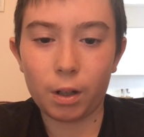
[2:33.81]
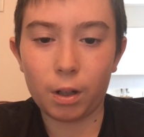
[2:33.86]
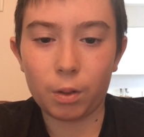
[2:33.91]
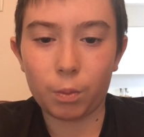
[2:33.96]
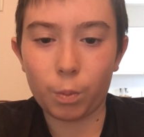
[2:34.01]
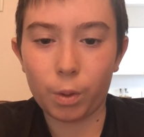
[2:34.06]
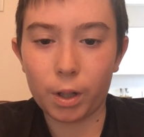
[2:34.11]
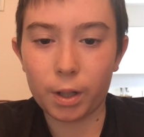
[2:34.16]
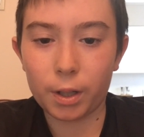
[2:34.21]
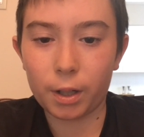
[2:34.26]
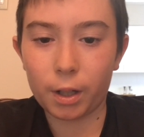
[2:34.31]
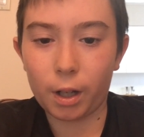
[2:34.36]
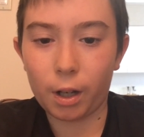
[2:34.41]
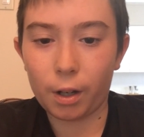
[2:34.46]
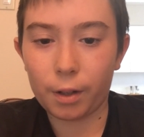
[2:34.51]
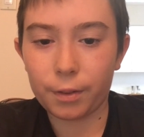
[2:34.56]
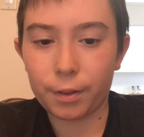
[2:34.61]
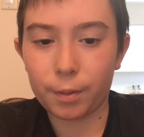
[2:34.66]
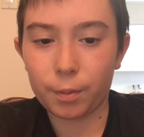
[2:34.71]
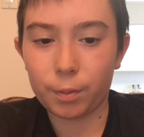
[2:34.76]
one
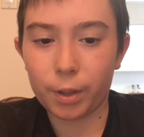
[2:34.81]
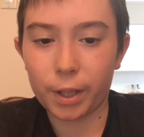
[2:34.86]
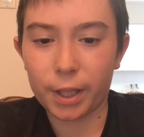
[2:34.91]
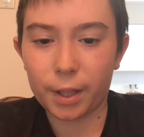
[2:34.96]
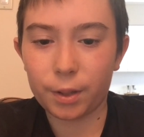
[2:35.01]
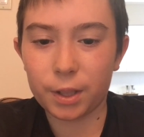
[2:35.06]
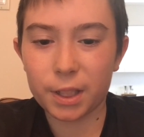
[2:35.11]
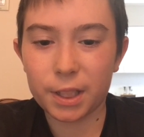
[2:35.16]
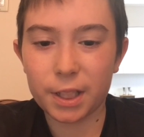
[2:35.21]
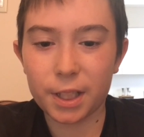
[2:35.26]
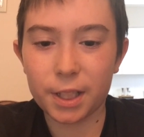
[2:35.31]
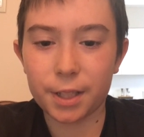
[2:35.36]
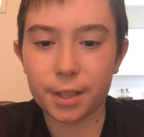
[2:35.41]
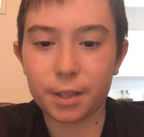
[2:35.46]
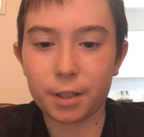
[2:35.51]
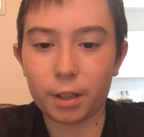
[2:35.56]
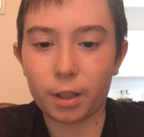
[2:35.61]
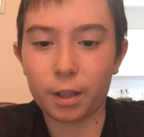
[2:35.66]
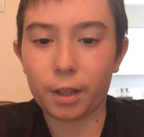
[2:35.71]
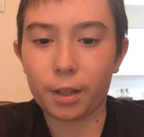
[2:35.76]
it was
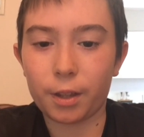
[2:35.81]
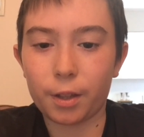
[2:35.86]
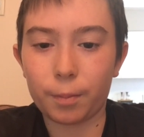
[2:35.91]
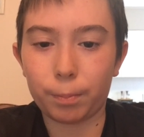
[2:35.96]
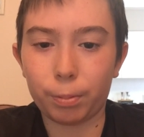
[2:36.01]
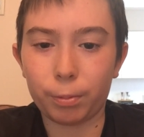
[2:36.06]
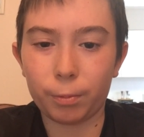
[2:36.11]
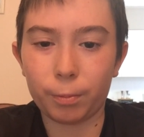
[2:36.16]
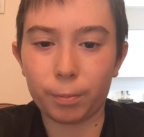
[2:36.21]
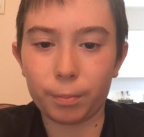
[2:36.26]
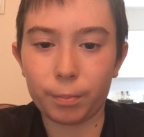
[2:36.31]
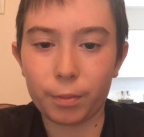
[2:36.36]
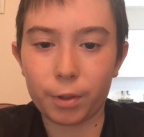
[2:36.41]
easily the